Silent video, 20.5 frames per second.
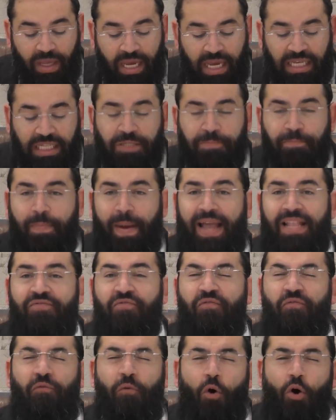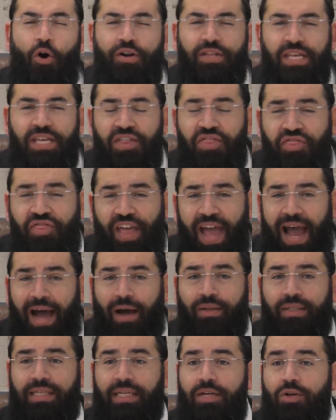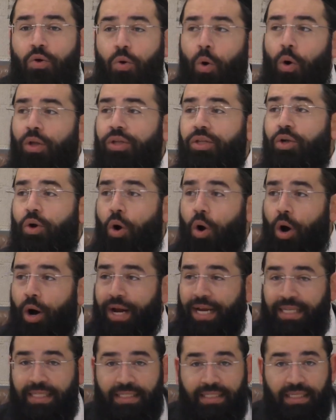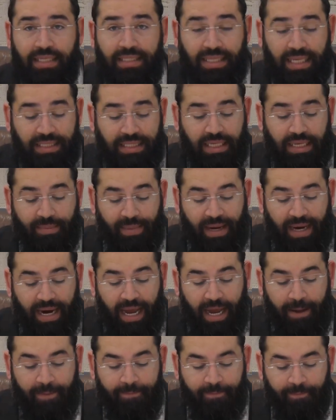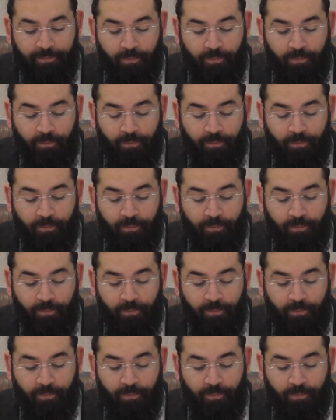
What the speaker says: he spent 40,000 gold coins, says the Gemara.